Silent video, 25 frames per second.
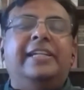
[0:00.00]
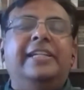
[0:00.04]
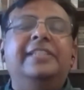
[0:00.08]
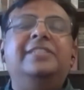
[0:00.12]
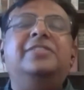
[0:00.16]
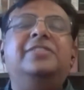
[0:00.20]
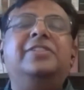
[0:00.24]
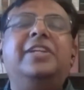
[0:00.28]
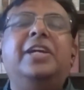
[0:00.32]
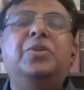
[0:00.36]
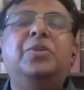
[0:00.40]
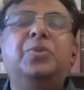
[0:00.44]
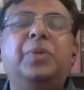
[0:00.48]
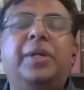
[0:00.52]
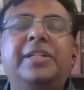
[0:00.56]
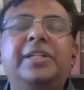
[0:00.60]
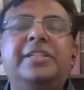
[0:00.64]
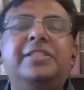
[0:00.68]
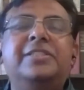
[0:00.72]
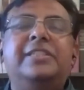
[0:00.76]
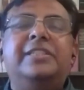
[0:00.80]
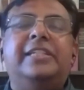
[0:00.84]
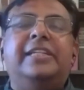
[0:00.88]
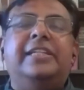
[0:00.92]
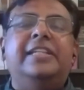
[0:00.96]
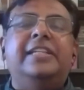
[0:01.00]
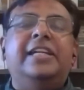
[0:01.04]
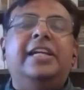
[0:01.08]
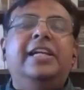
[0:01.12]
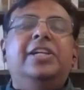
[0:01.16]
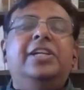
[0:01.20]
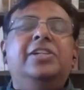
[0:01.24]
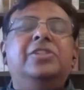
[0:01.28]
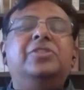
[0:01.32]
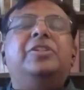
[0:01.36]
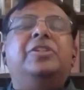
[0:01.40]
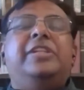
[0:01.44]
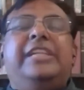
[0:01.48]
Let's try to understand.
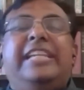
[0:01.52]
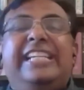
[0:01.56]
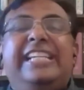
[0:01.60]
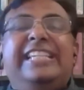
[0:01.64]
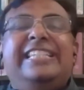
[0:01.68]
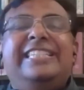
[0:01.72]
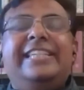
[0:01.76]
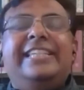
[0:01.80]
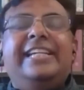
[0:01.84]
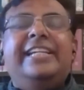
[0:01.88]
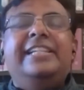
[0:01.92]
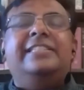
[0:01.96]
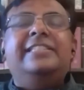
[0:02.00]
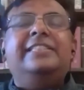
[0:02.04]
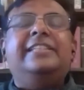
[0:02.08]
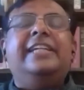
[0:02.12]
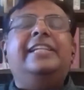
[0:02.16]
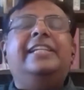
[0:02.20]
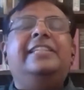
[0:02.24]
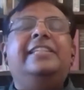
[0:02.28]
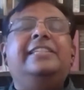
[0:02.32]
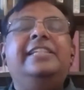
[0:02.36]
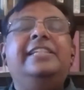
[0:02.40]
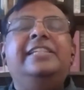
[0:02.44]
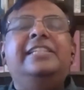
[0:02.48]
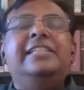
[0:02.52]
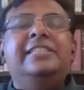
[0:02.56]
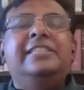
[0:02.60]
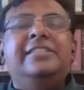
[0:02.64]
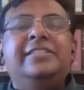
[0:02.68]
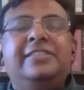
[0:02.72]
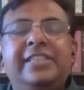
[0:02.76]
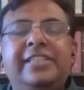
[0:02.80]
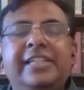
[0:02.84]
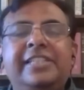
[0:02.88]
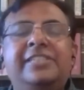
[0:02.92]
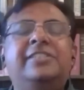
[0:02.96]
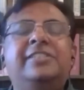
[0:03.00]
So he says that it
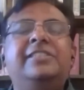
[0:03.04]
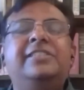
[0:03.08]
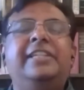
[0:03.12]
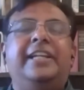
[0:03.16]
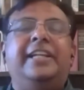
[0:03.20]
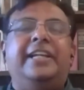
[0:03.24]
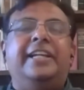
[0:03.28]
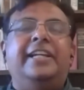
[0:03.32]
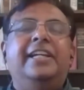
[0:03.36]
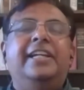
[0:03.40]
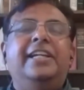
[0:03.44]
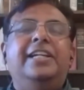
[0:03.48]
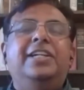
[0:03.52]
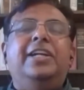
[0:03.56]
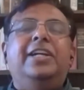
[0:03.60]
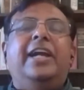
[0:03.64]
is this thing.